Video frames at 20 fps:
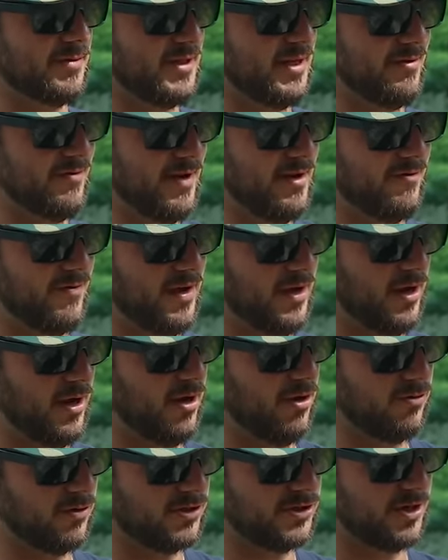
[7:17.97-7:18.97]
TV
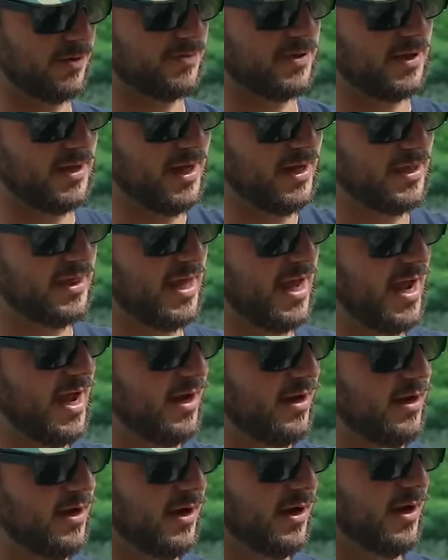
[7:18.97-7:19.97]
video or something like
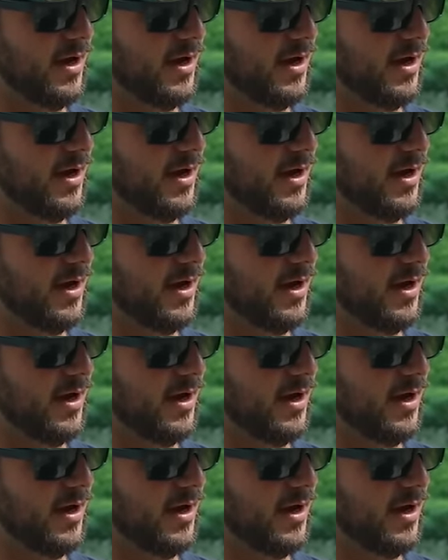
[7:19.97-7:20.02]
that.